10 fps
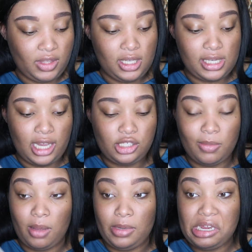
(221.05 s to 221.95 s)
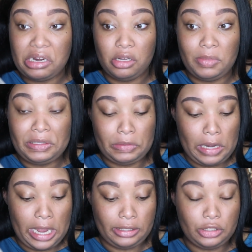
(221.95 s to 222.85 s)
This actually might be a little bit too
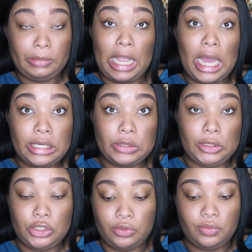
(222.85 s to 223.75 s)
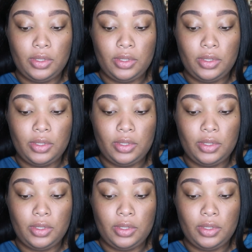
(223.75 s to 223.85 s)
light, to be honest with you.